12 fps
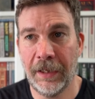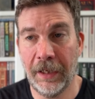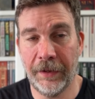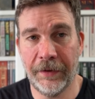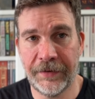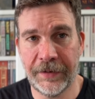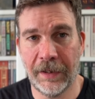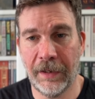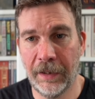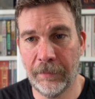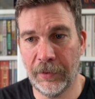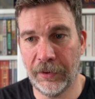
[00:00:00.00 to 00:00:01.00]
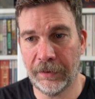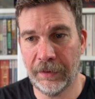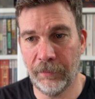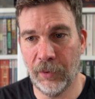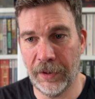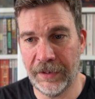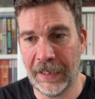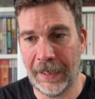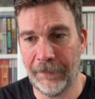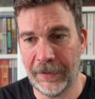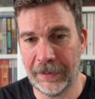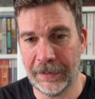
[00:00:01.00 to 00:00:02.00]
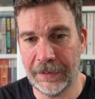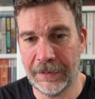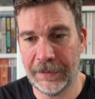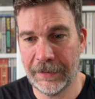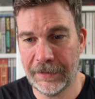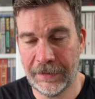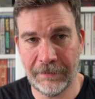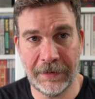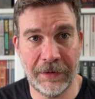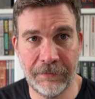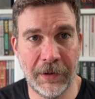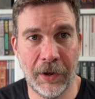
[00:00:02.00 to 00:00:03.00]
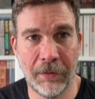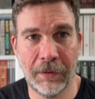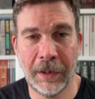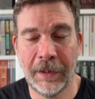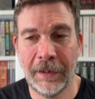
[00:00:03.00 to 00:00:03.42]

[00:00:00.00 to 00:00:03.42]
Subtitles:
at the start of the book that what is happening is wrong.